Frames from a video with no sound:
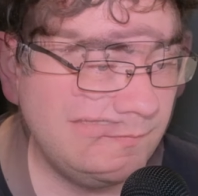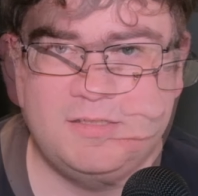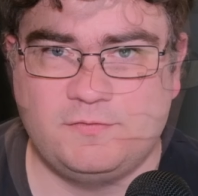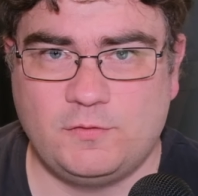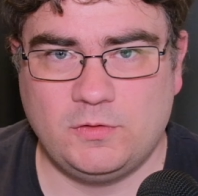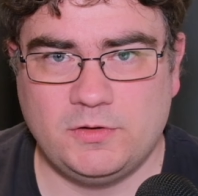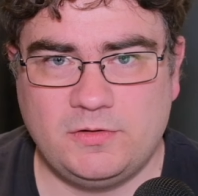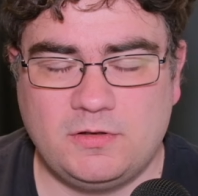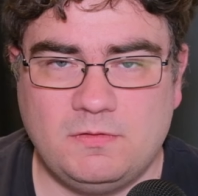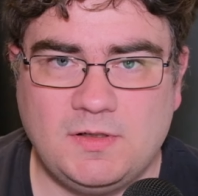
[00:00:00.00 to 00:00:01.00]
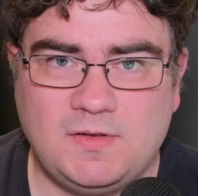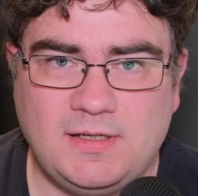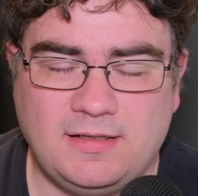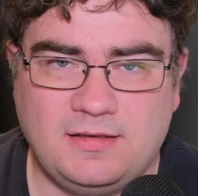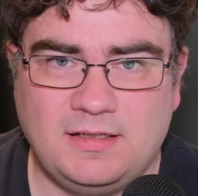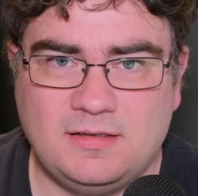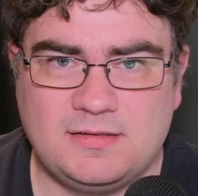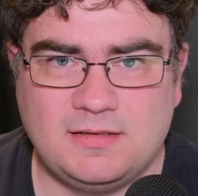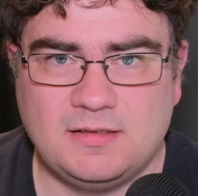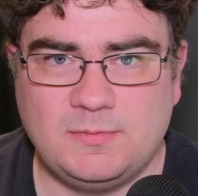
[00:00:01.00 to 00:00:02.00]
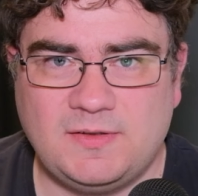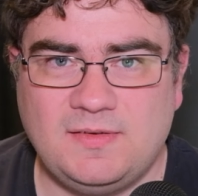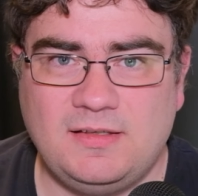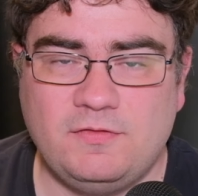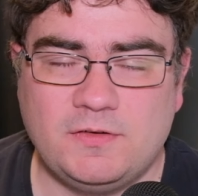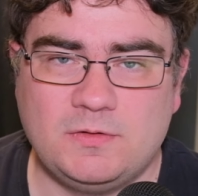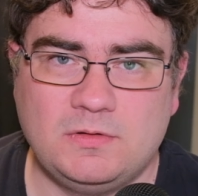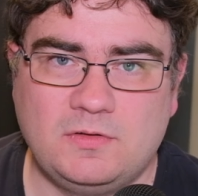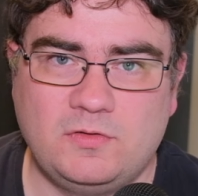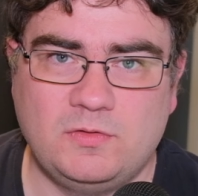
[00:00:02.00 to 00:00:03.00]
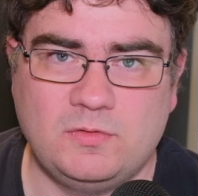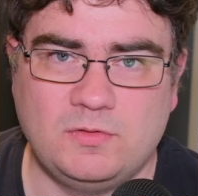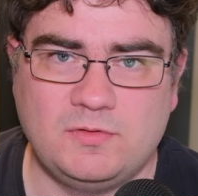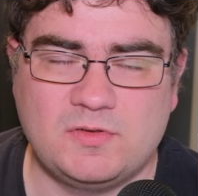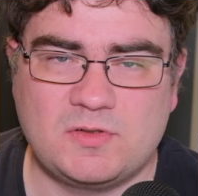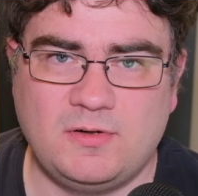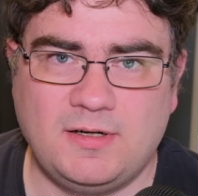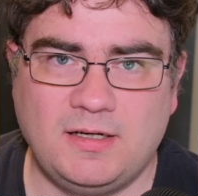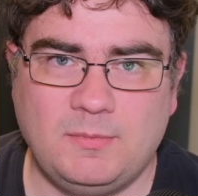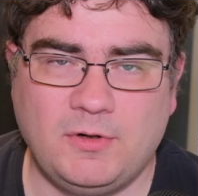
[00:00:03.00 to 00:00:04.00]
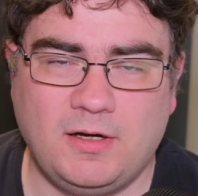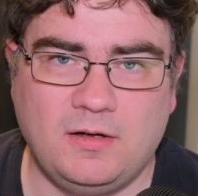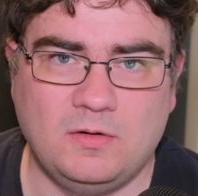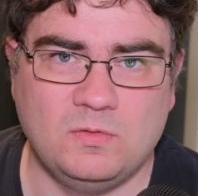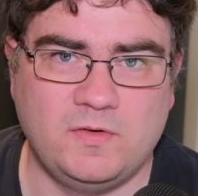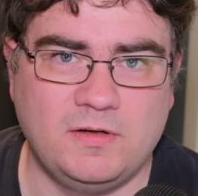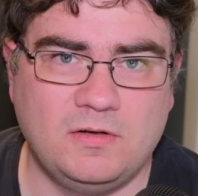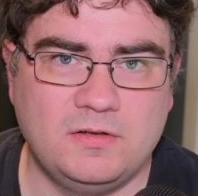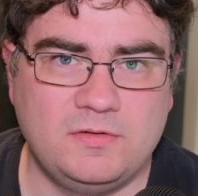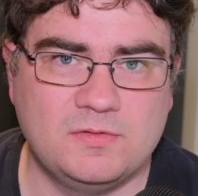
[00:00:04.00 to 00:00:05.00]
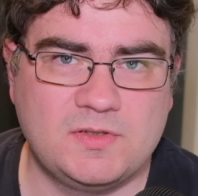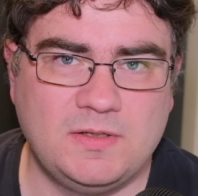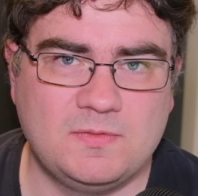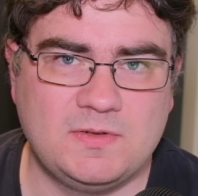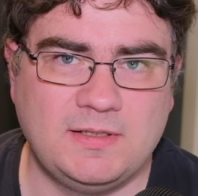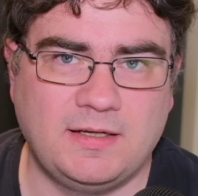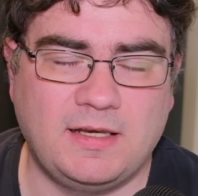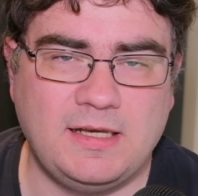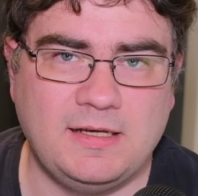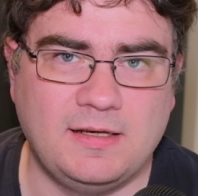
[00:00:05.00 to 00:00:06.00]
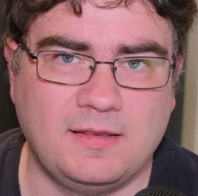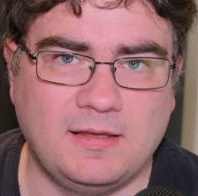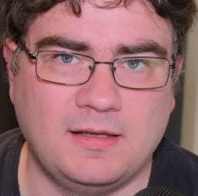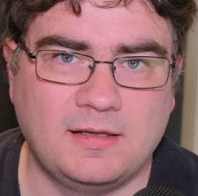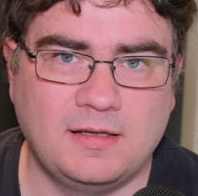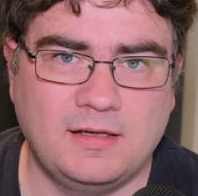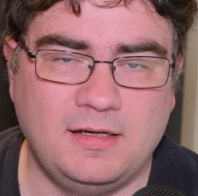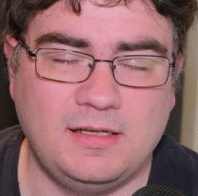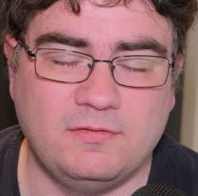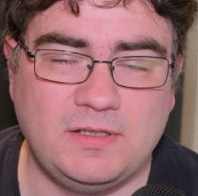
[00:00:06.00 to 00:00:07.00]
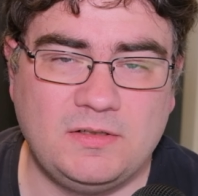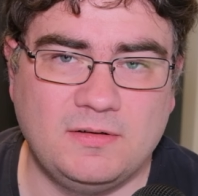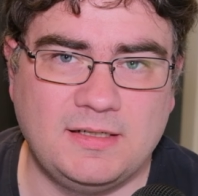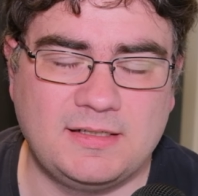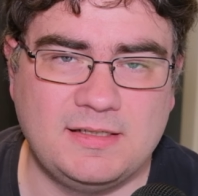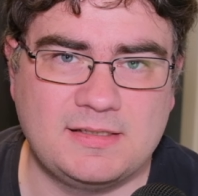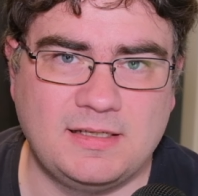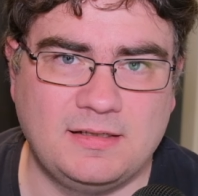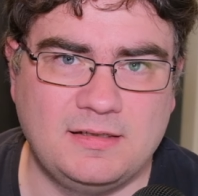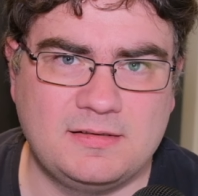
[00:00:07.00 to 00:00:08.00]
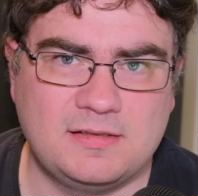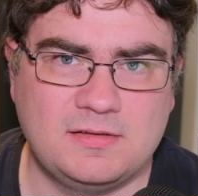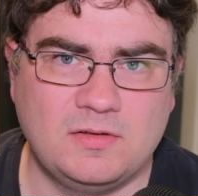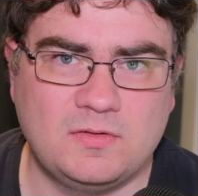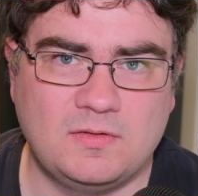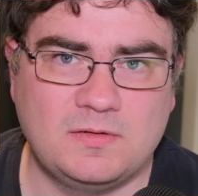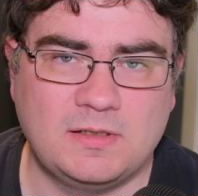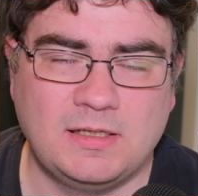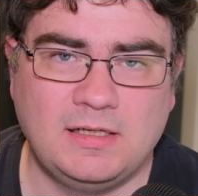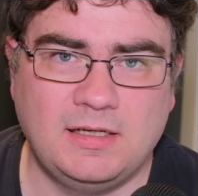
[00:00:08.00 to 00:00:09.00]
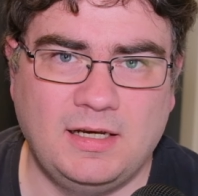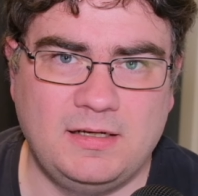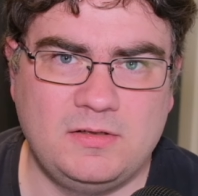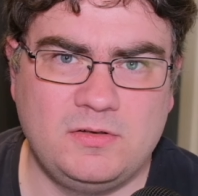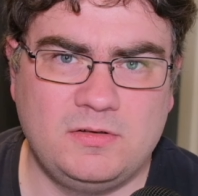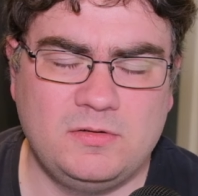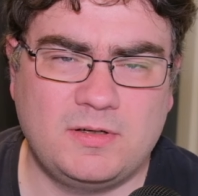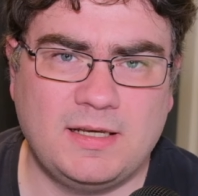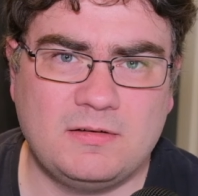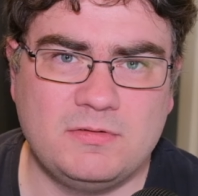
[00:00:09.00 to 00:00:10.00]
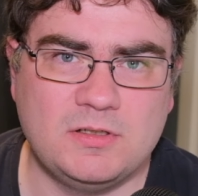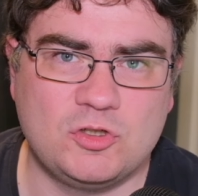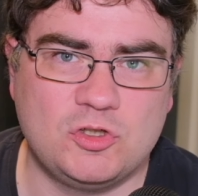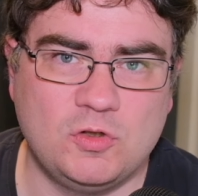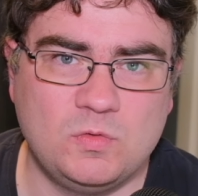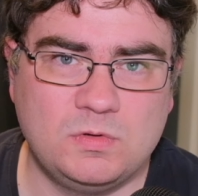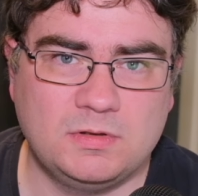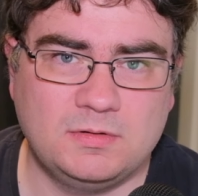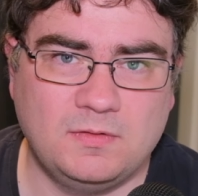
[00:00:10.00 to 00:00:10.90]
As audio quality, I think it's a little bit difficult to describe how the audio sounds like in a video like this, and it's not, and then you can't really show